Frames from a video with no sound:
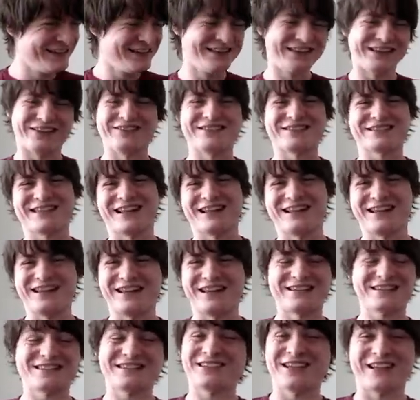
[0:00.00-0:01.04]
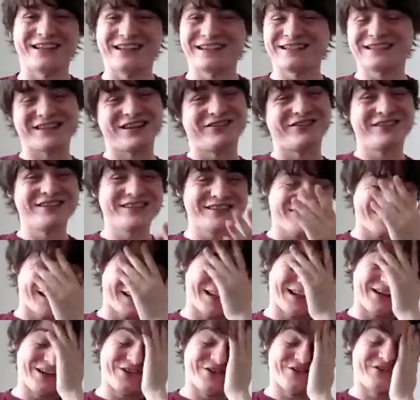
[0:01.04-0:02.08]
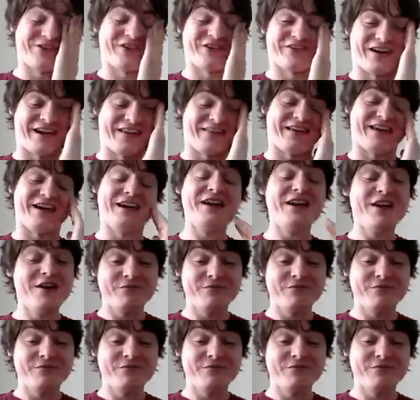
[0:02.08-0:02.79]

was slightly southern, slightly New Yorker right there.